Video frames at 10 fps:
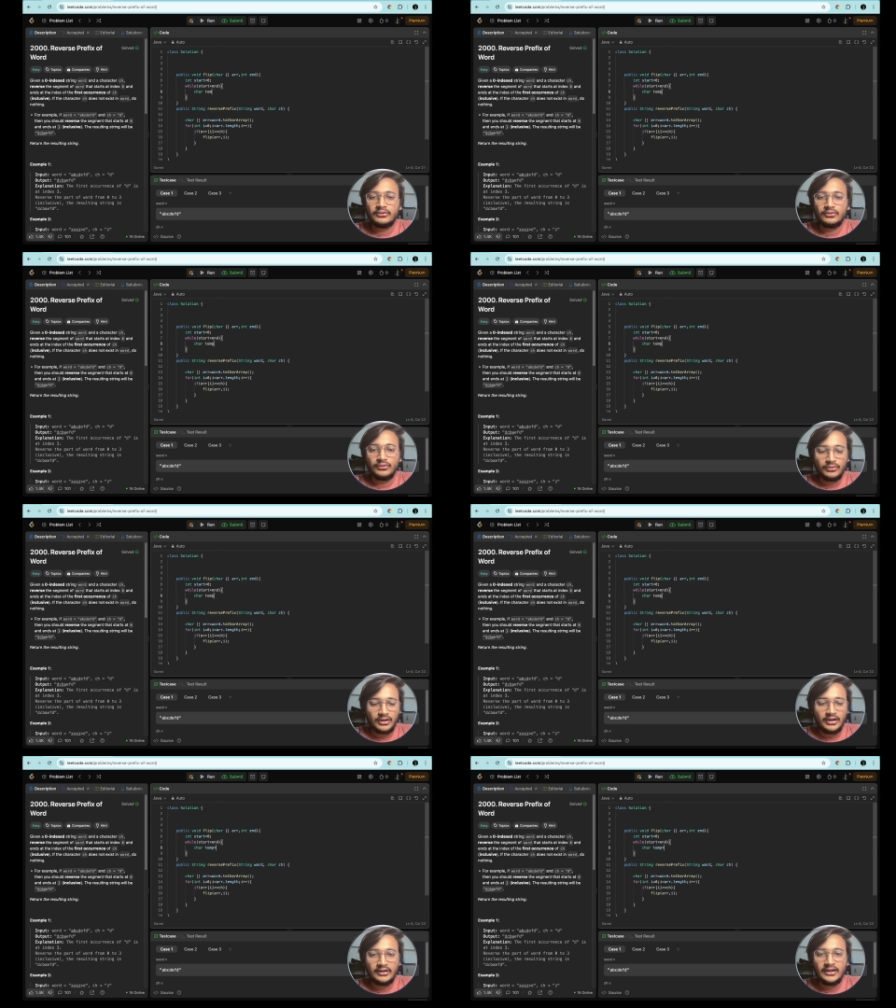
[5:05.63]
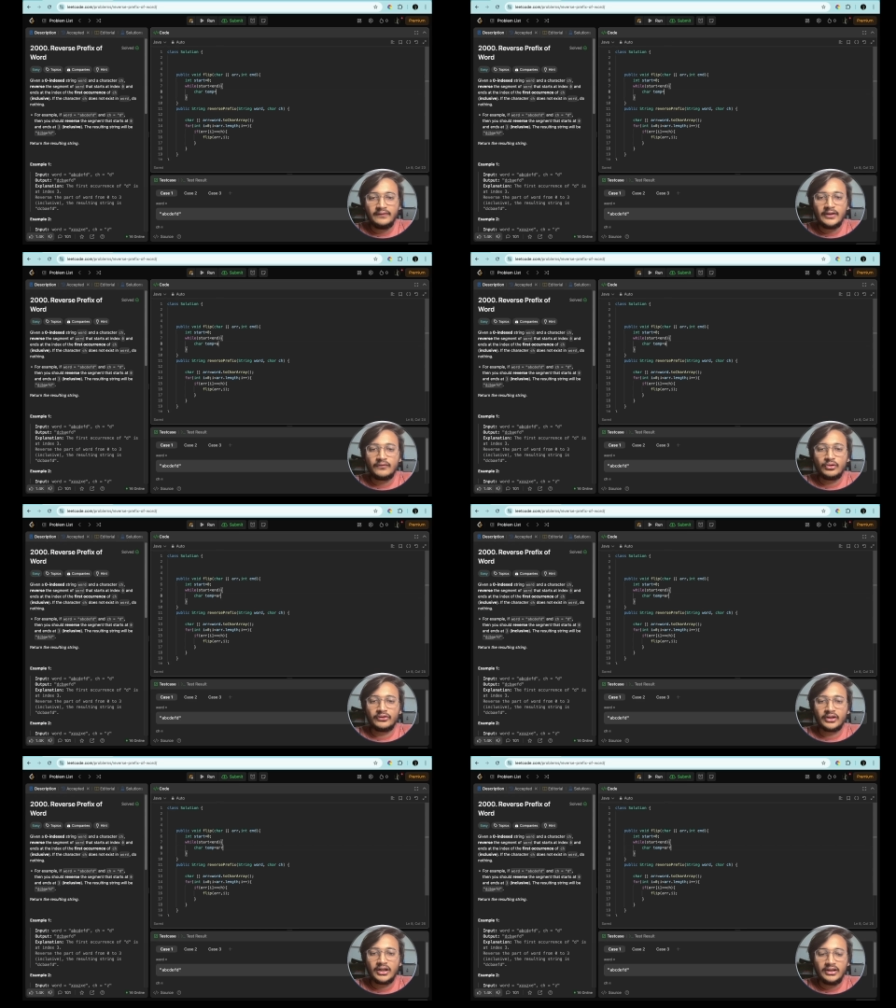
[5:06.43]
So, and then we have to
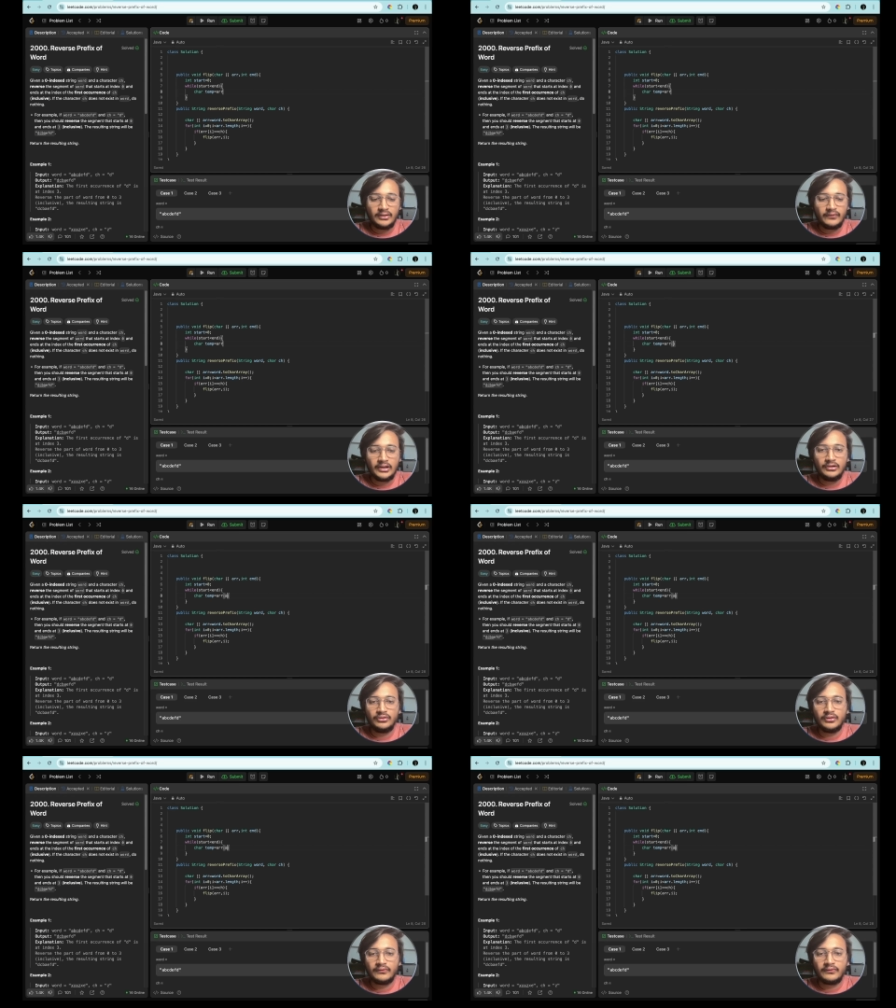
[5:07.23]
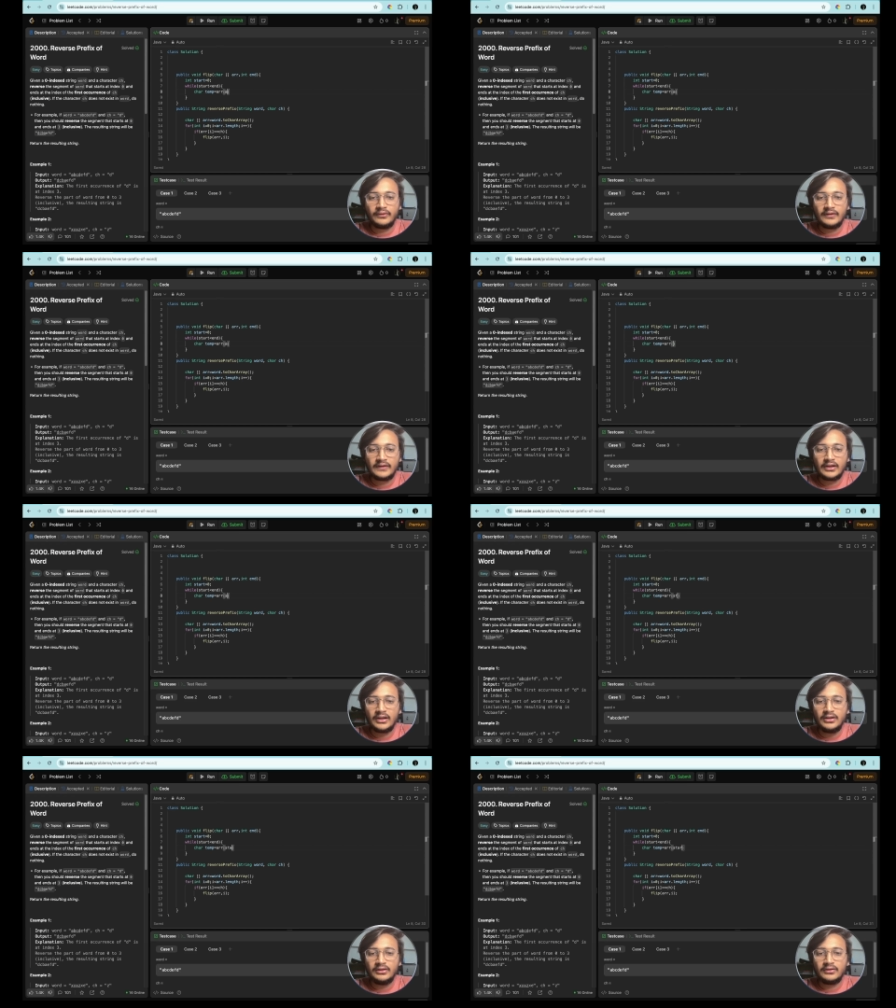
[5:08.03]
assign the value of
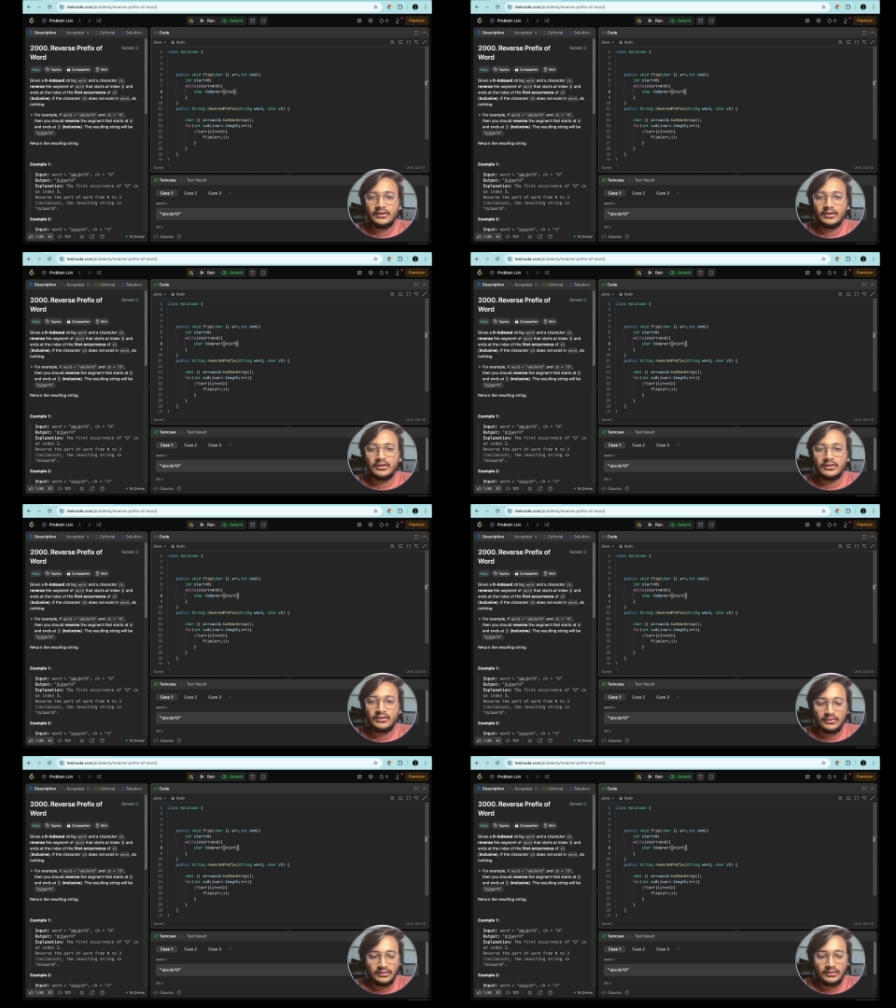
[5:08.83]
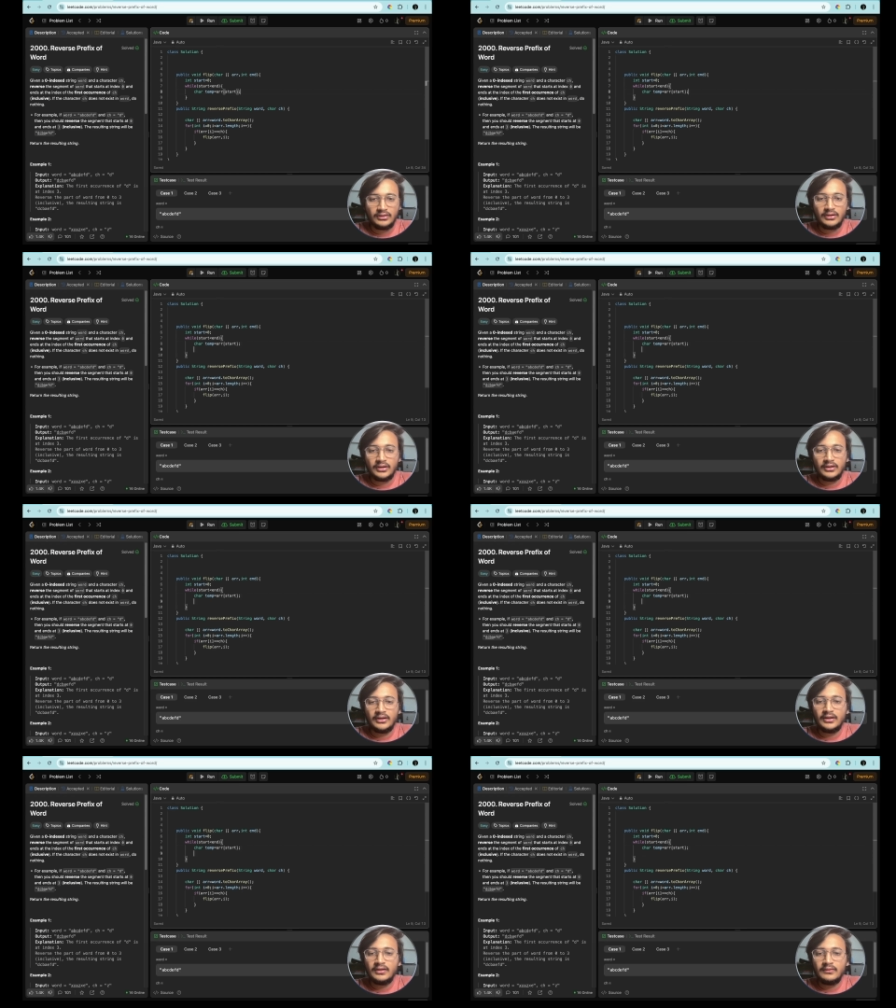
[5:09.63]
start here, and
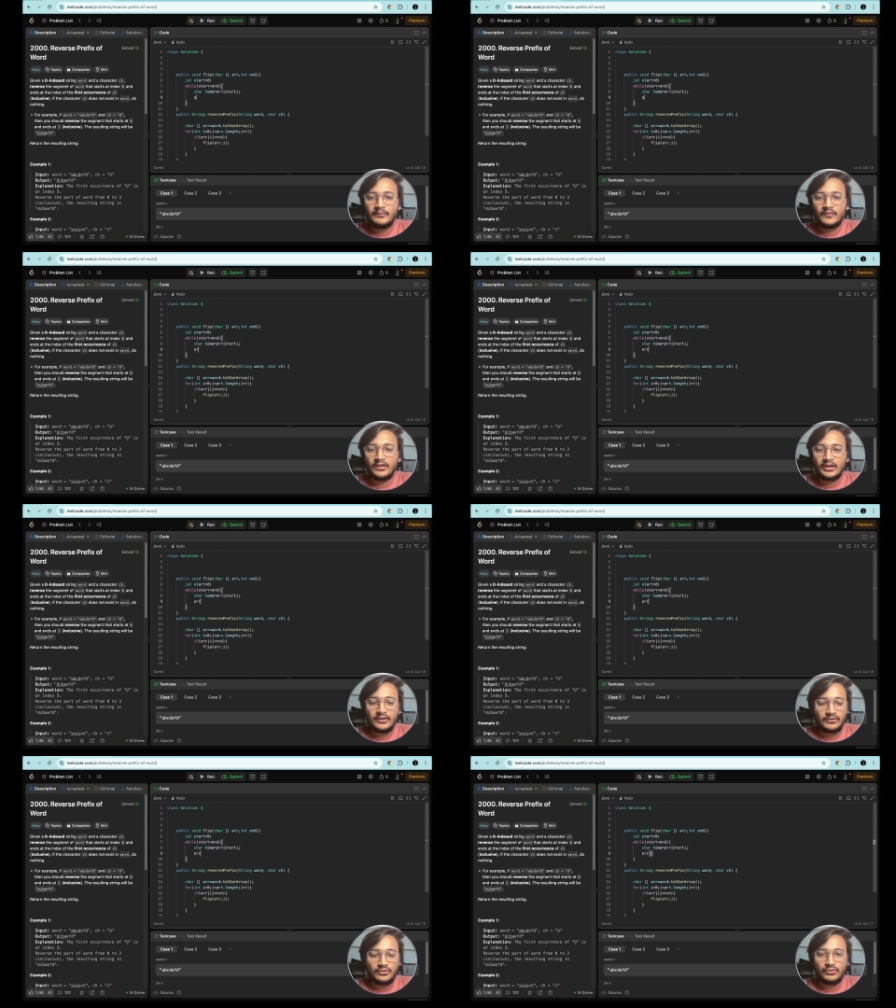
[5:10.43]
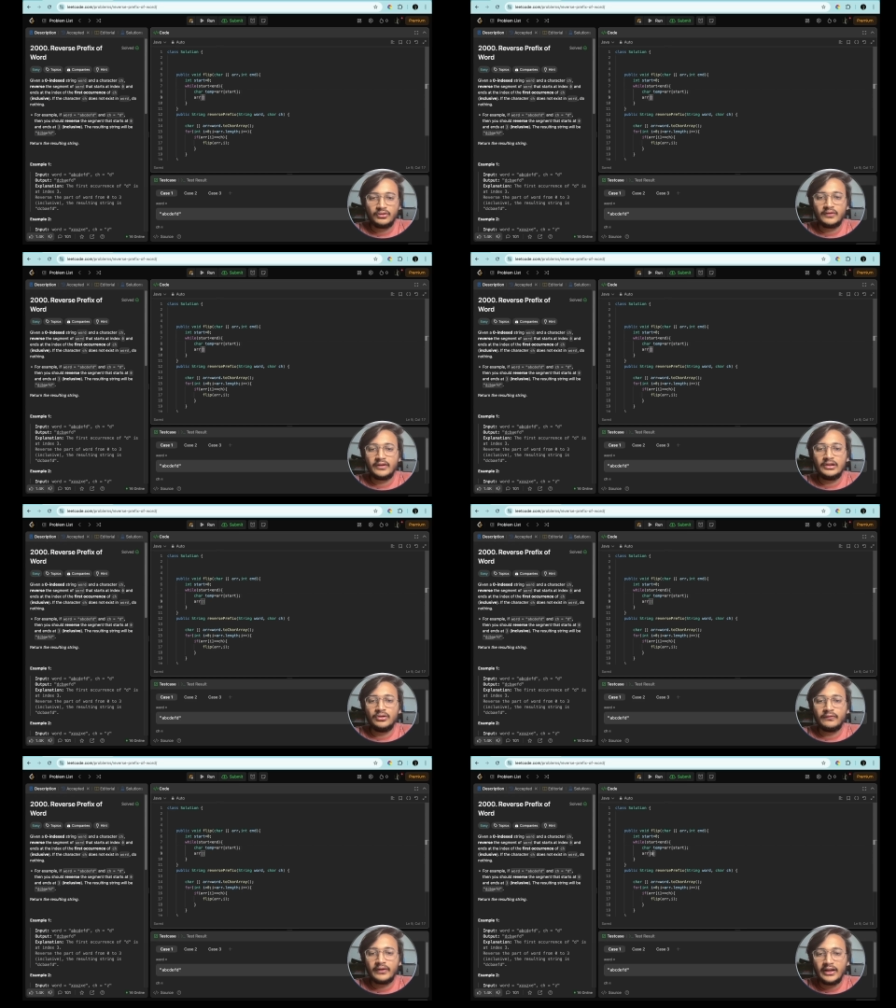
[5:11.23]
then we can store the value
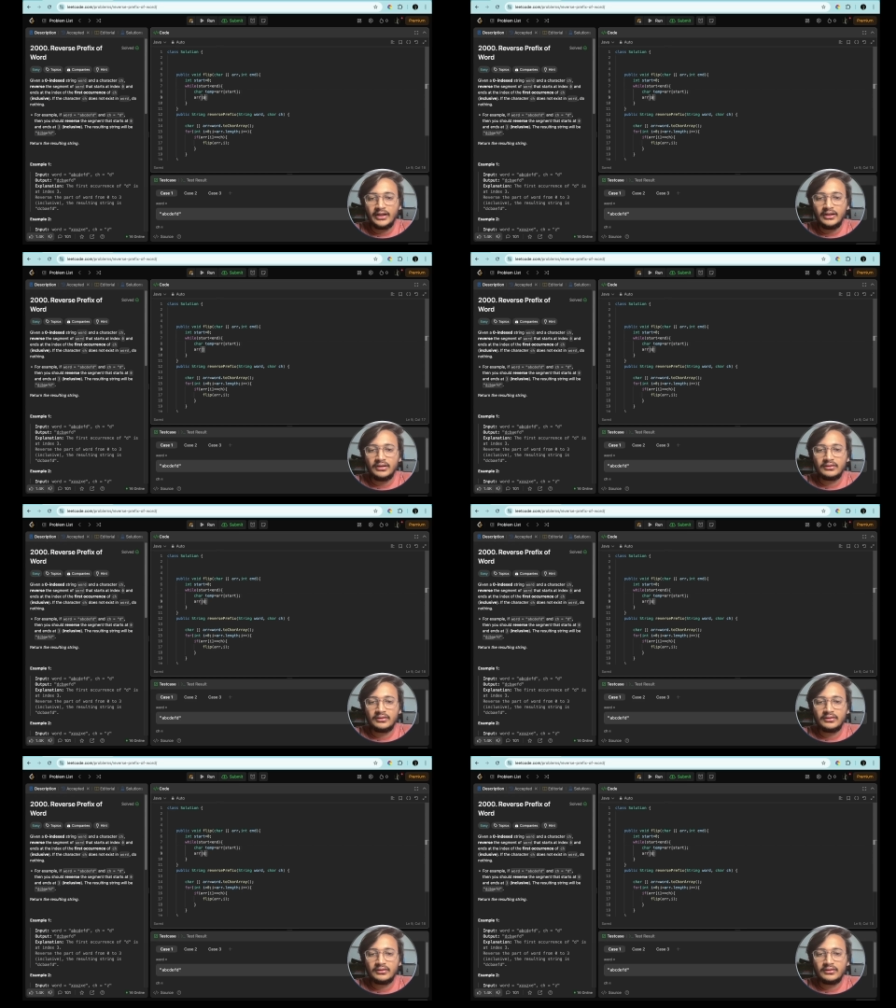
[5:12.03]
of end